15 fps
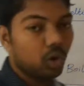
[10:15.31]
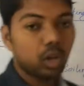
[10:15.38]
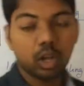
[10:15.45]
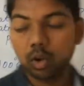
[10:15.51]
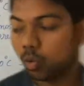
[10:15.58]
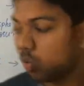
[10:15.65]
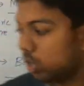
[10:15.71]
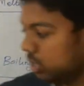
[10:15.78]

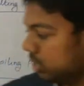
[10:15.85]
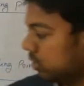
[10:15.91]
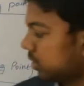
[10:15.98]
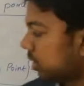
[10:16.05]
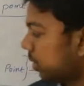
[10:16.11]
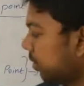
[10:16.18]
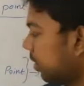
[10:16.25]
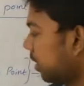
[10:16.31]
what is
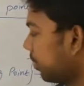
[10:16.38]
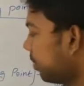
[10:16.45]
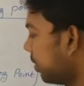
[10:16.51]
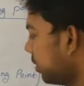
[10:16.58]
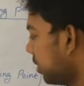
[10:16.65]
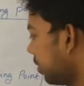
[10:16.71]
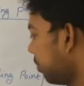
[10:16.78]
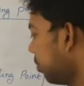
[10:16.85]
the
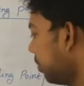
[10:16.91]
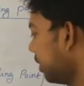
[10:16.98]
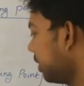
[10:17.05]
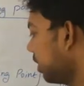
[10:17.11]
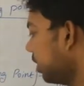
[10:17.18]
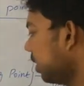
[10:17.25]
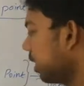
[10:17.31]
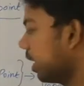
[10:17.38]
thermometer
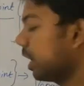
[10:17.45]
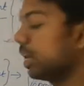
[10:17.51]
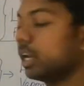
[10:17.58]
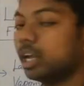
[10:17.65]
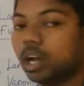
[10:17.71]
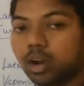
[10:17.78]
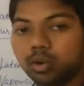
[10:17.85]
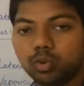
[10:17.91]
and
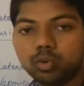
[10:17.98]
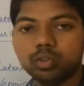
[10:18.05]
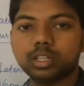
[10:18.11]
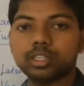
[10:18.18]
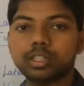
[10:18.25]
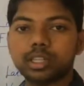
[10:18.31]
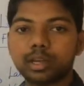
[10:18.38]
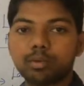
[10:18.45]
how the
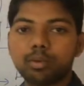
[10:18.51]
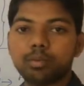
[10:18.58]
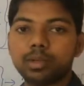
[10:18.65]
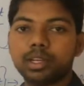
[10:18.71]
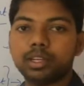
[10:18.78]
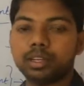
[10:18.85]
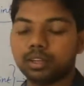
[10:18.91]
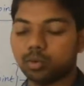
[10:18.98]

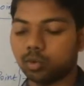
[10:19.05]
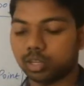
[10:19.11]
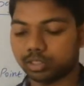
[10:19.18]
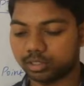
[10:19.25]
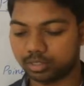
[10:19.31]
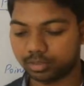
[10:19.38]
thermometer works.